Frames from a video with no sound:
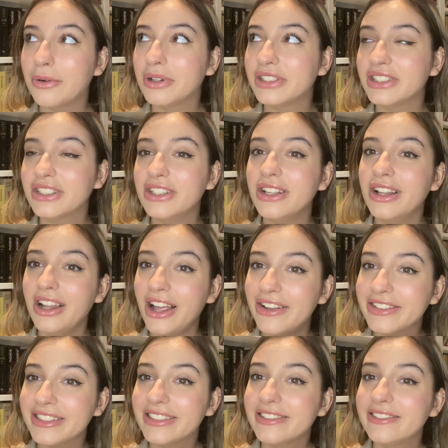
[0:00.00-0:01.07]
wasn't a
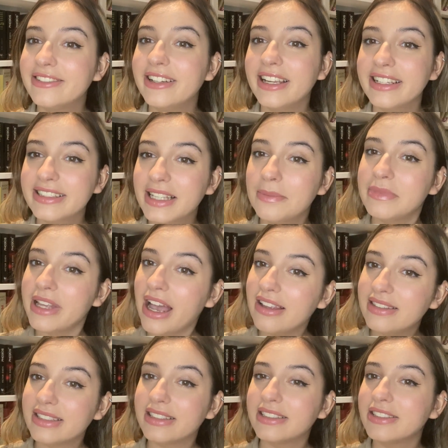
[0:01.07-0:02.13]
lot except that,
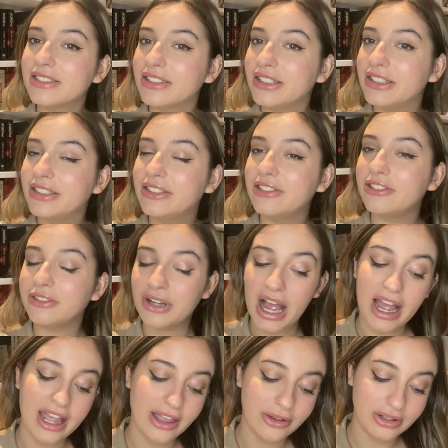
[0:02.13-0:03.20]
so
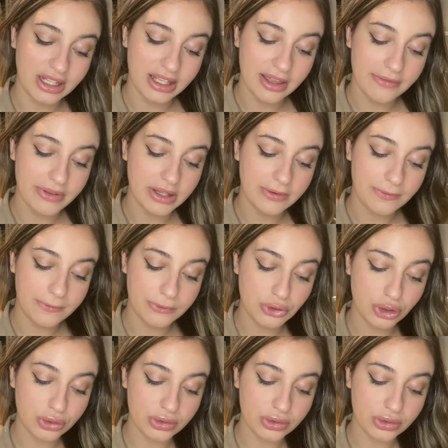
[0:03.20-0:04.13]
I only gave it 2